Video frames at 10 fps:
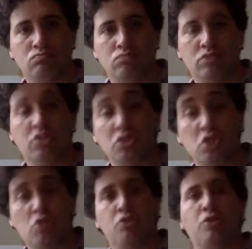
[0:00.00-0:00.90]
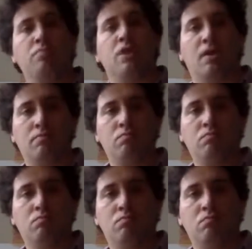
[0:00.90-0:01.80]
this is a zero-sum game.
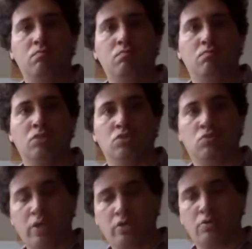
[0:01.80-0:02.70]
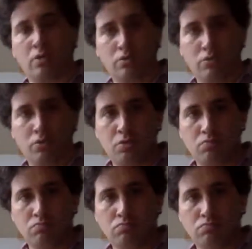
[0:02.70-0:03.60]
There's a winner and a
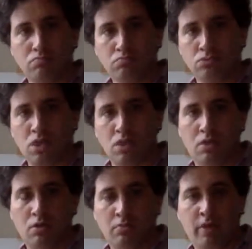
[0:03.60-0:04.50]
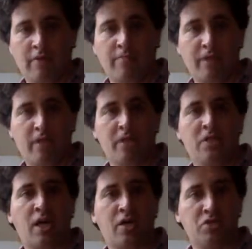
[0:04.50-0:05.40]
loser. You might have played it as
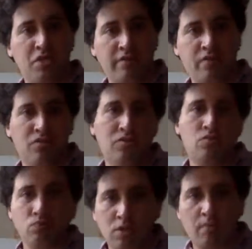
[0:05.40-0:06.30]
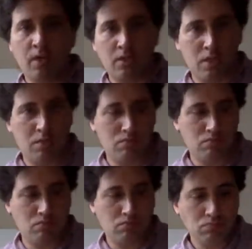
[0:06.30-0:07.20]
odds evens, same idea.
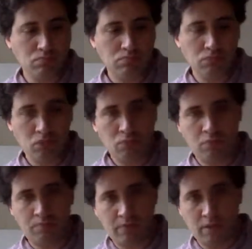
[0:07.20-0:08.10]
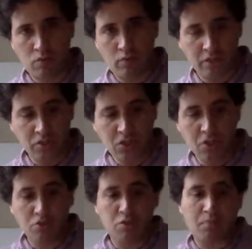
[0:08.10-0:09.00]
One player wins the
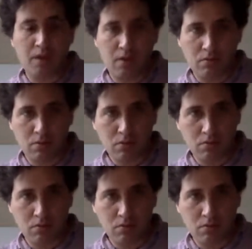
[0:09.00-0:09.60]
other's pound